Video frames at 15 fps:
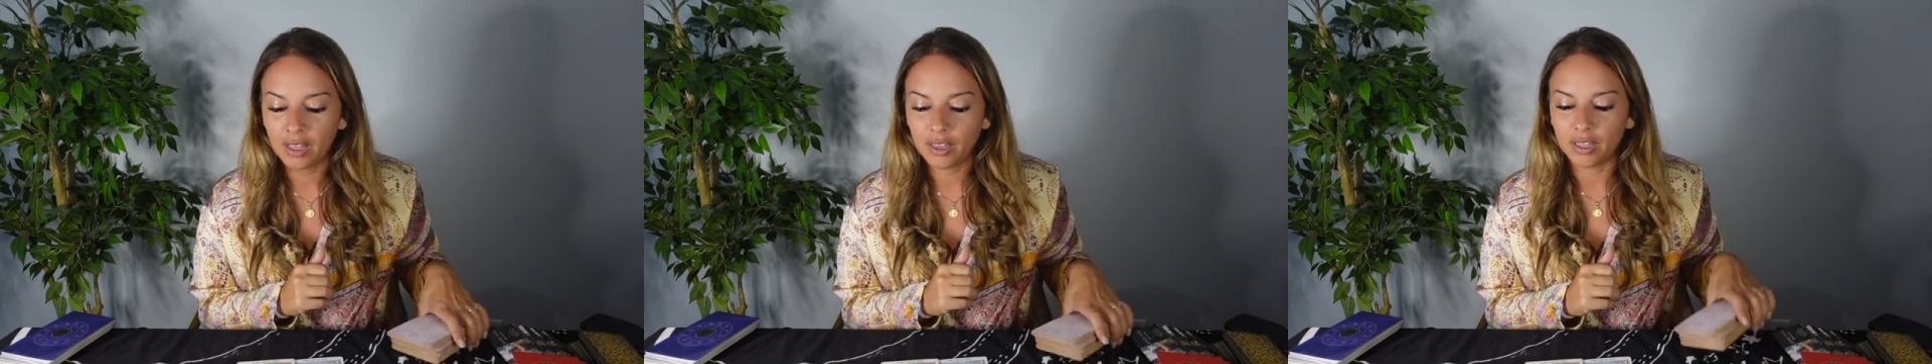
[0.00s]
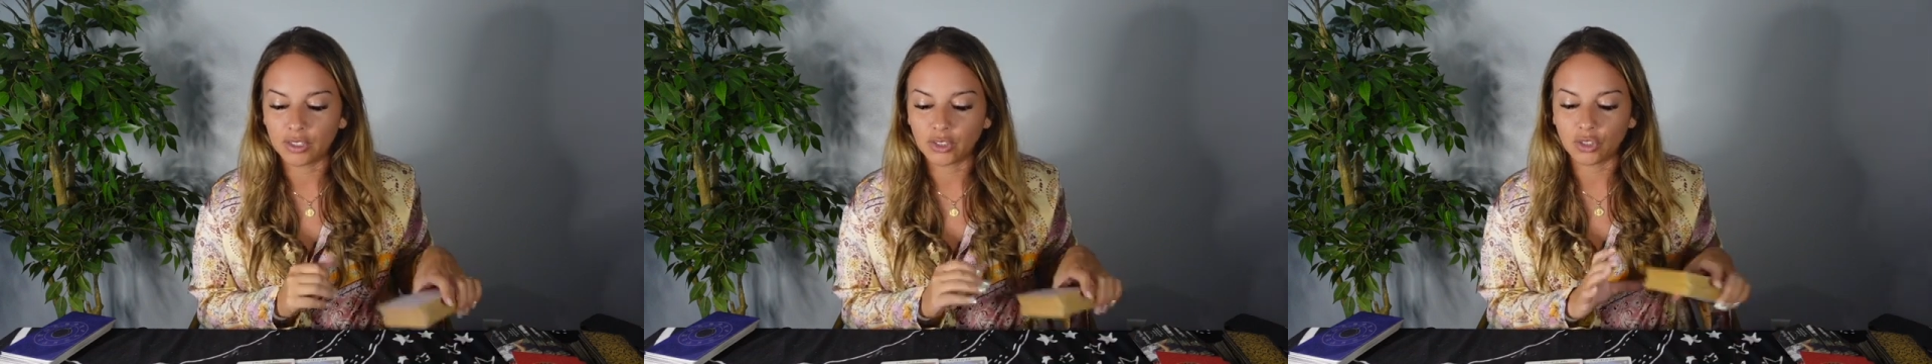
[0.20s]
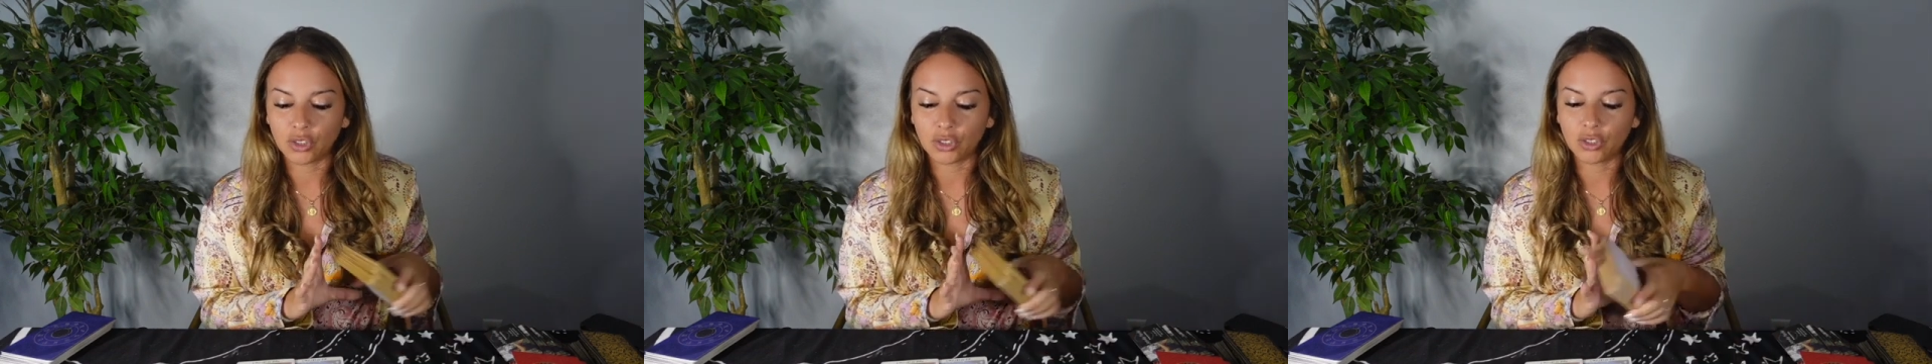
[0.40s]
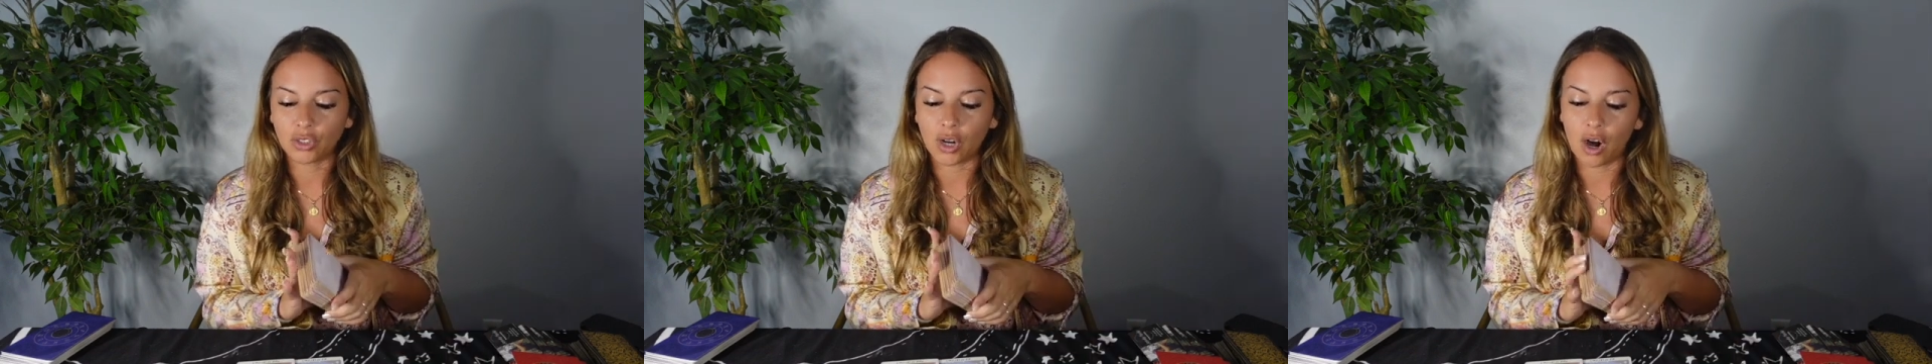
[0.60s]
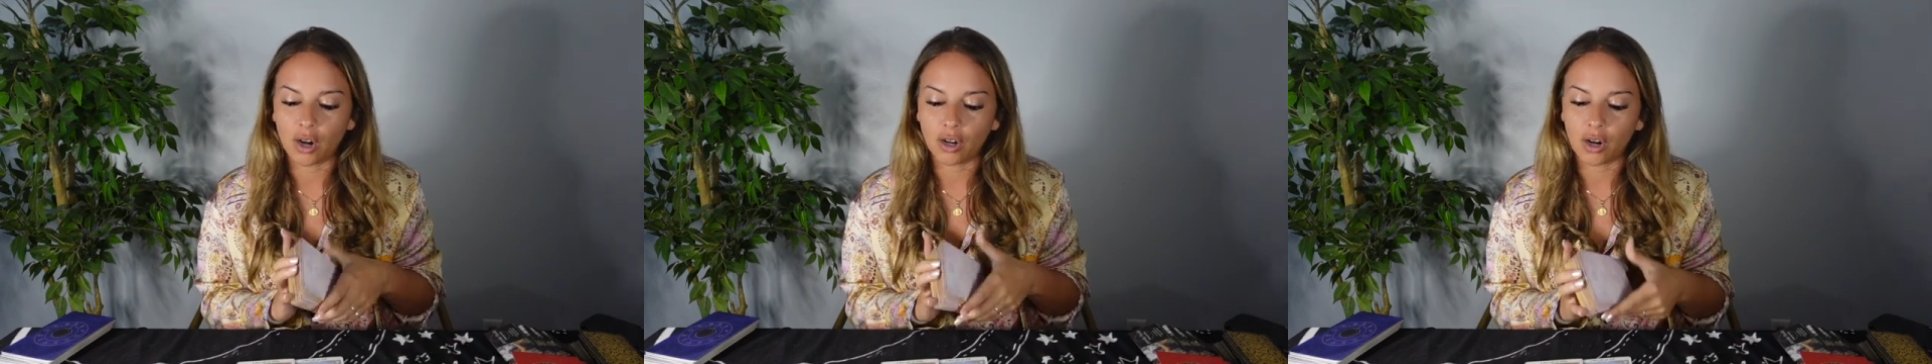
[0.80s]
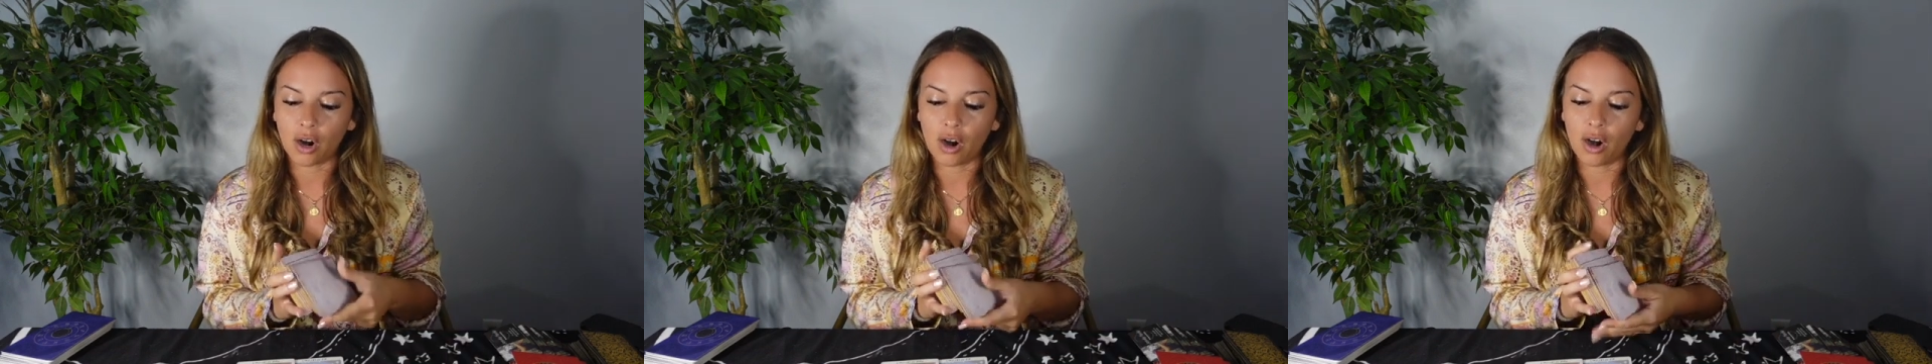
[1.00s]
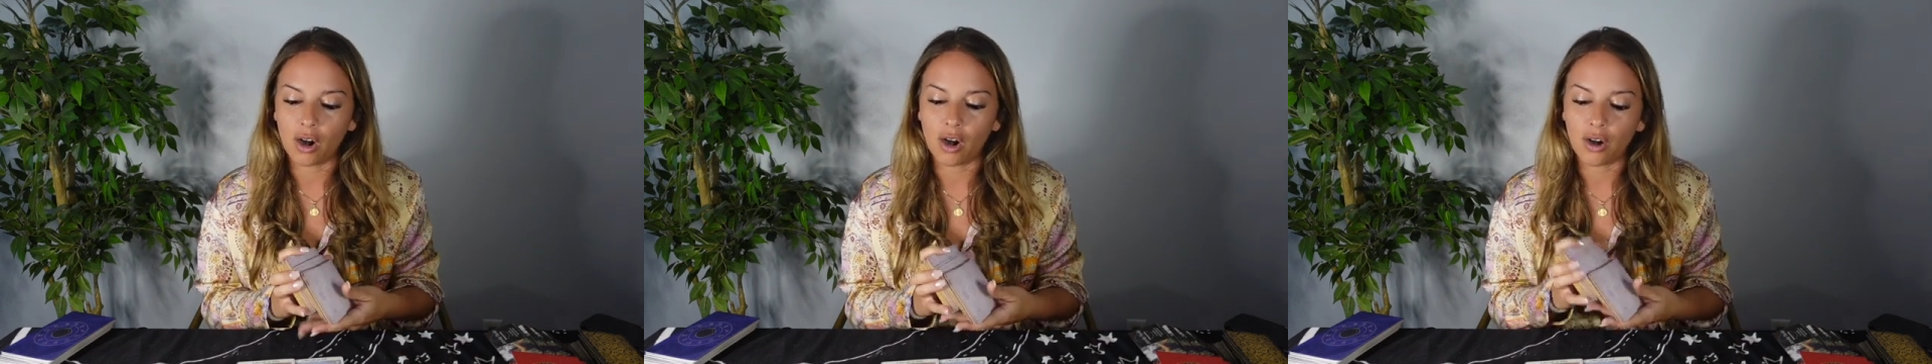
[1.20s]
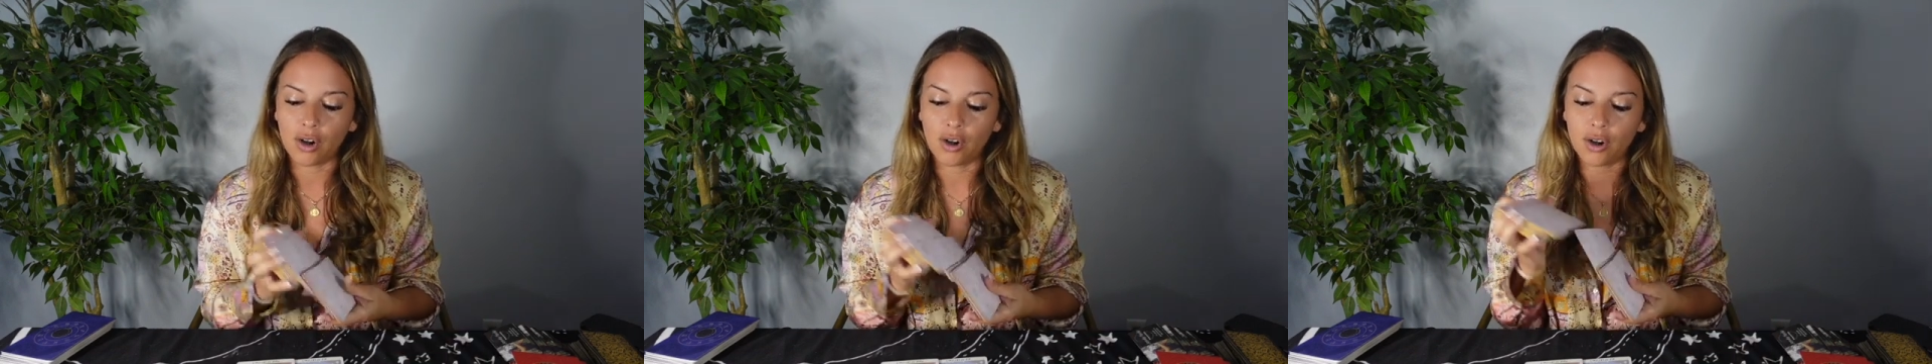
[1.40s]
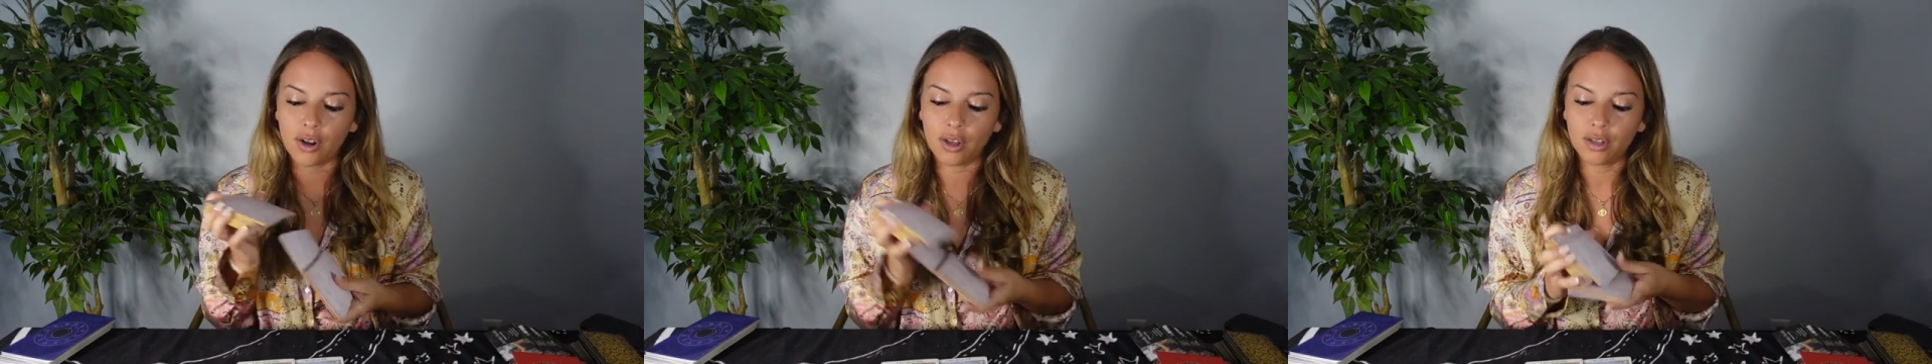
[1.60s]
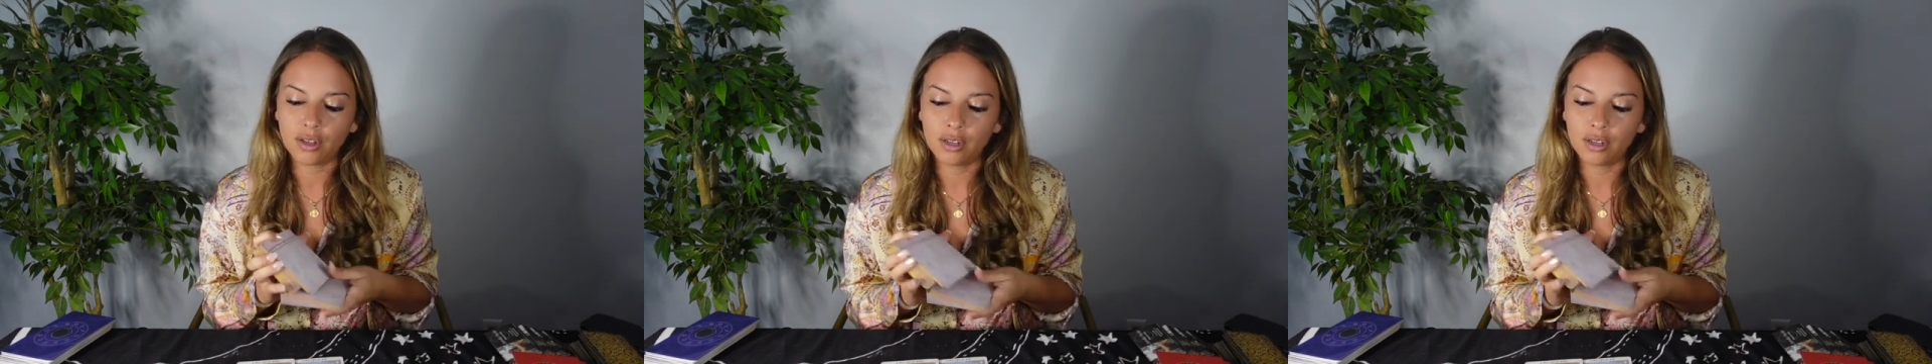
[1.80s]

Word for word: the Star card.